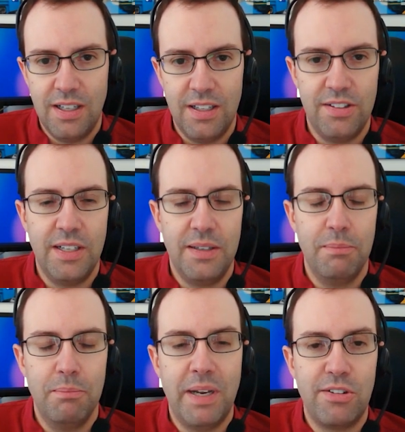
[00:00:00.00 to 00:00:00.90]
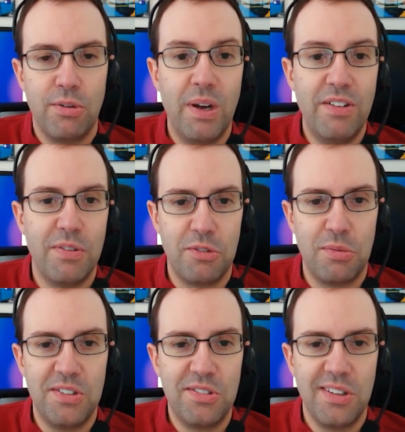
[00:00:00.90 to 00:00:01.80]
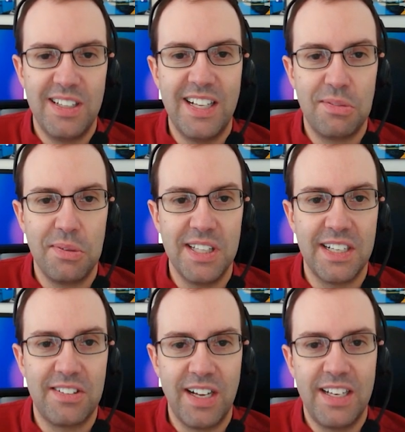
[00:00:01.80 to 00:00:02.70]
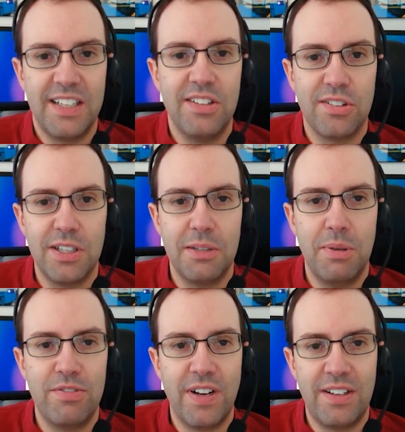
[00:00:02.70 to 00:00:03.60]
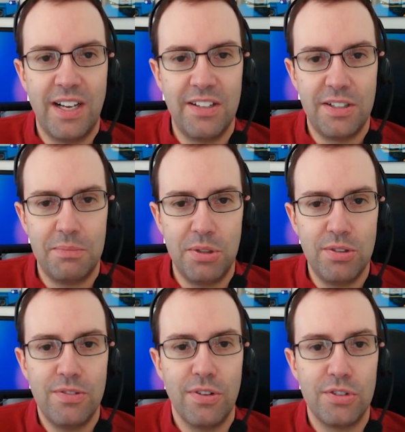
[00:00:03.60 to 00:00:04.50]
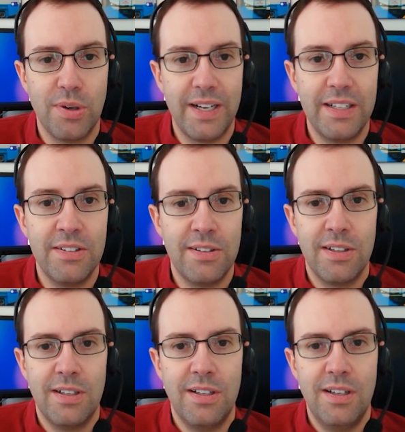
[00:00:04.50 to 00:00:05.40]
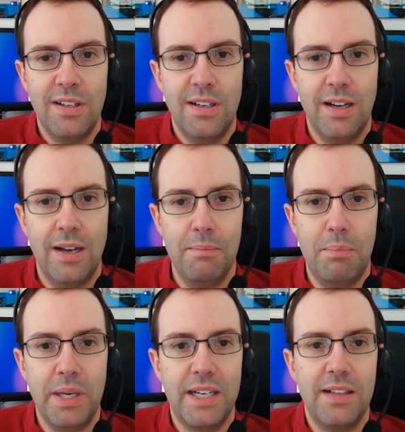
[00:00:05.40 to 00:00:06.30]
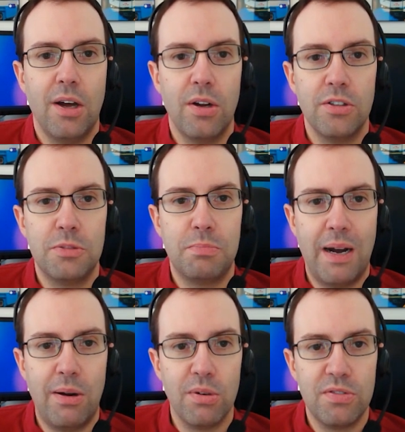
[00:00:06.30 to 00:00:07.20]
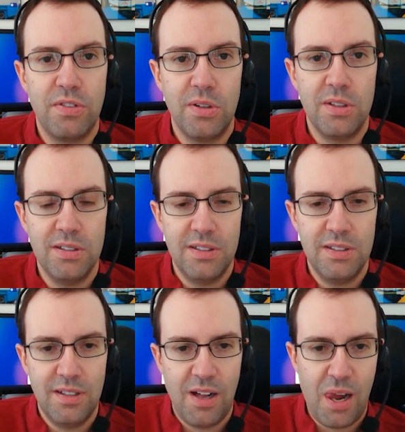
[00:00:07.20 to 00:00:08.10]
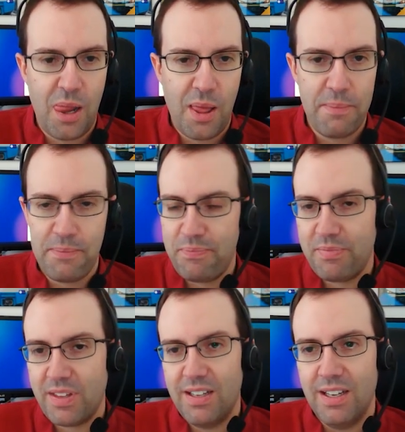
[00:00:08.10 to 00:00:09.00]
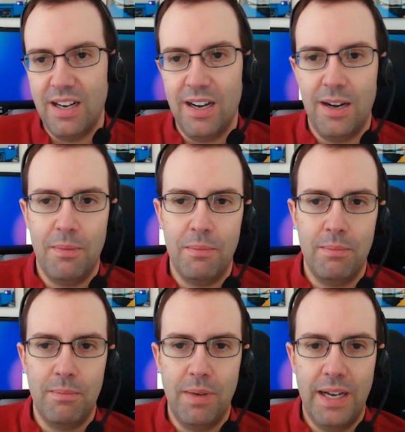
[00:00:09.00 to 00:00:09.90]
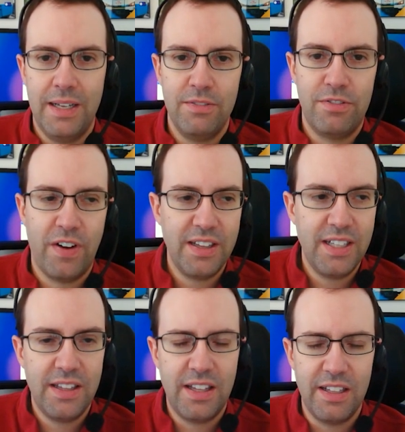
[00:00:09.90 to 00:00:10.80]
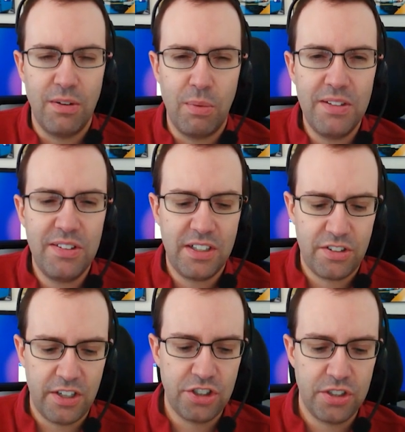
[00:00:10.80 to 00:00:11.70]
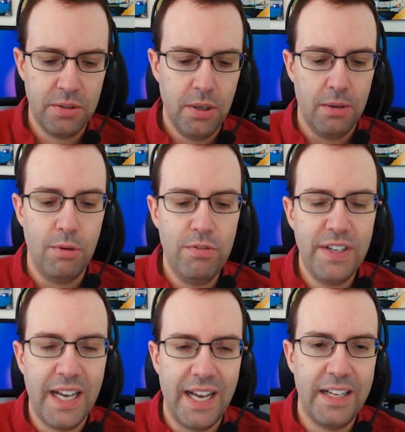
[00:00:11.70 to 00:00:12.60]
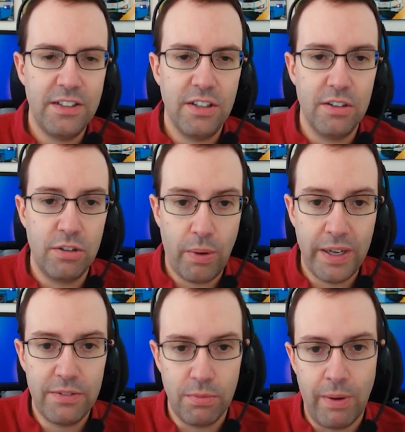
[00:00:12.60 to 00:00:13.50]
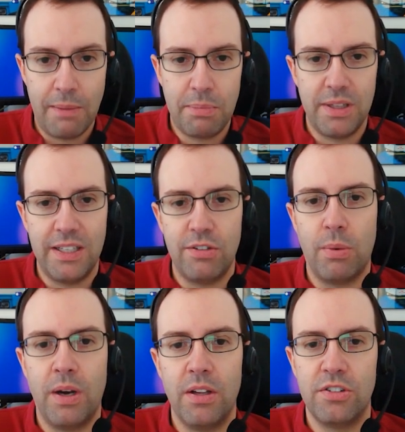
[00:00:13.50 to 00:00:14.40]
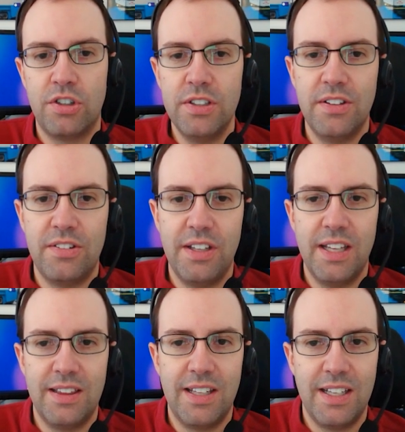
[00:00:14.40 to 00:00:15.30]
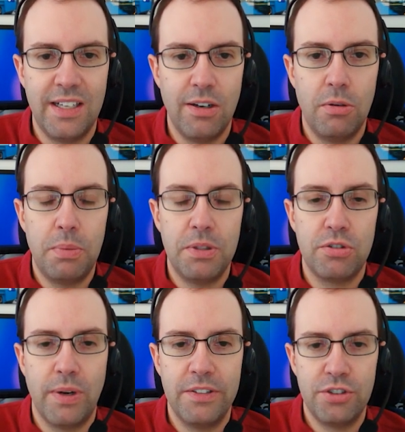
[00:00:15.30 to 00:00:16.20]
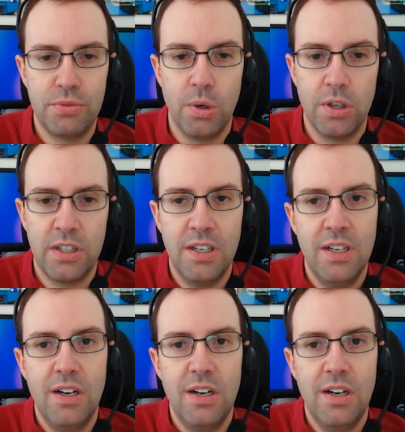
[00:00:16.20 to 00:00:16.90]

as they make their way from Switzerland. That's really exciting. These are going to be fantastic, beautiful trains. Big, large, powerful. And finally, the West Extension moving ahead quite rapidly as well. It's good to see that the open trench work